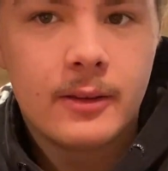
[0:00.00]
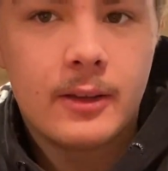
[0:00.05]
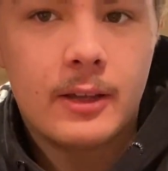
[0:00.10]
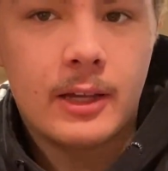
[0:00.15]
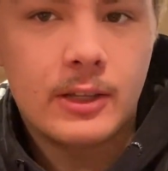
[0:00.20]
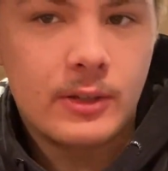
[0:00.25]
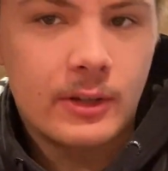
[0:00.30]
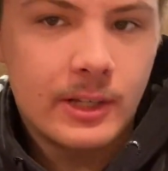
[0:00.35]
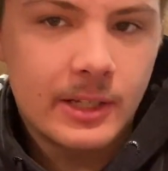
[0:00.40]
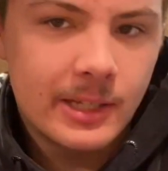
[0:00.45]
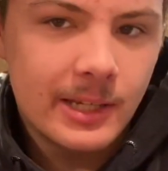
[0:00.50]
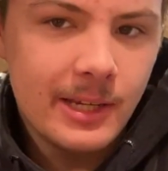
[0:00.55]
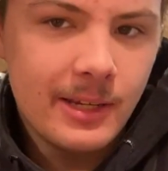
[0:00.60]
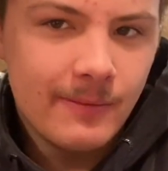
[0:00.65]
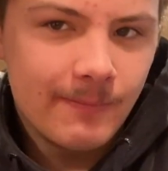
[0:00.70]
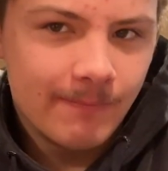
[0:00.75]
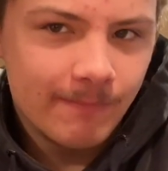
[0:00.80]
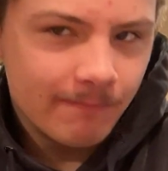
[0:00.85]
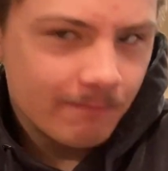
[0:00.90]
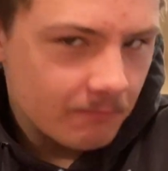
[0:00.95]
As you can see,
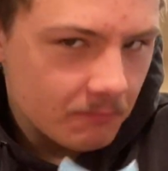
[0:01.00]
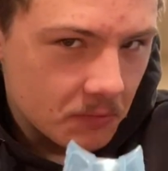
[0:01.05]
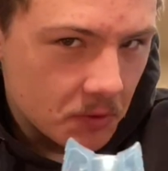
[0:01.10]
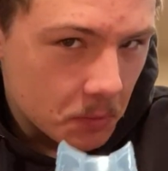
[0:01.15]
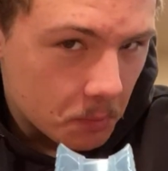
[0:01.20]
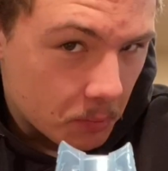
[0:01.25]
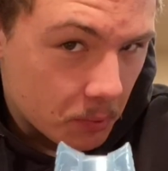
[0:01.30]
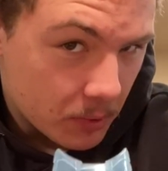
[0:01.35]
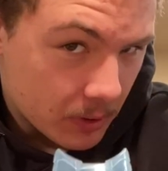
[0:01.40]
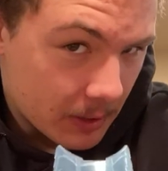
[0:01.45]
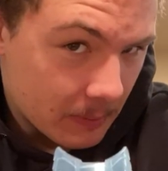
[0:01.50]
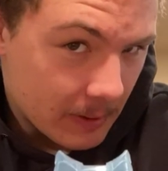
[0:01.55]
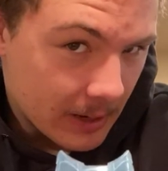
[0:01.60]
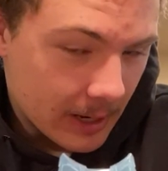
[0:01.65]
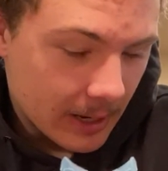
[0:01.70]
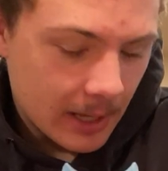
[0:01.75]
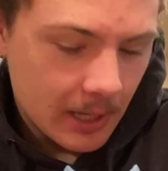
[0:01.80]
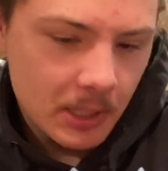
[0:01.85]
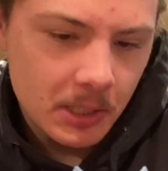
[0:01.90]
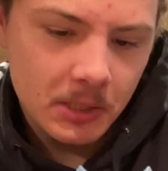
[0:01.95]
it's pretty
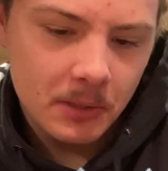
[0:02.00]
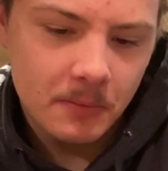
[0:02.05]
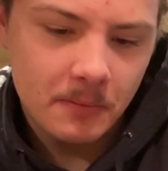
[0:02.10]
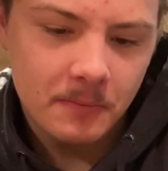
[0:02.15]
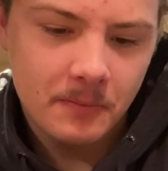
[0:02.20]
badass.